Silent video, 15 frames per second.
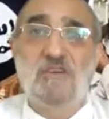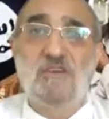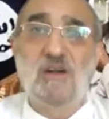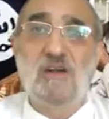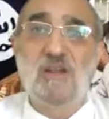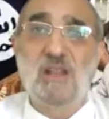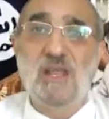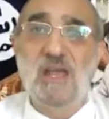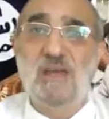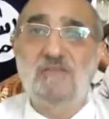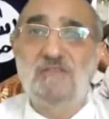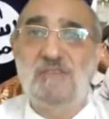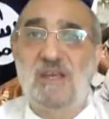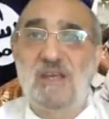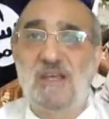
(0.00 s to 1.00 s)
far
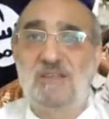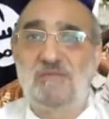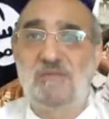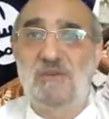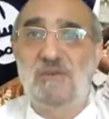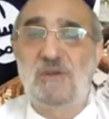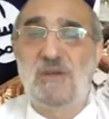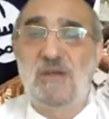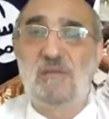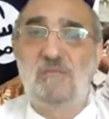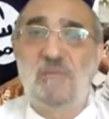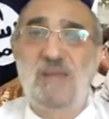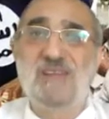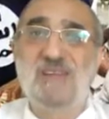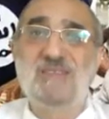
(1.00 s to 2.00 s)
left, as well
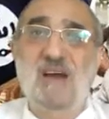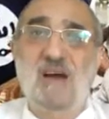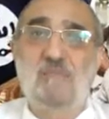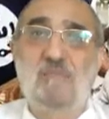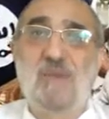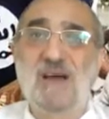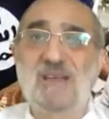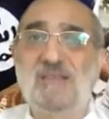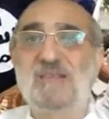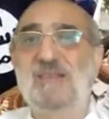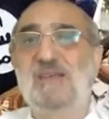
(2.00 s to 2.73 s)
Bennett Abbas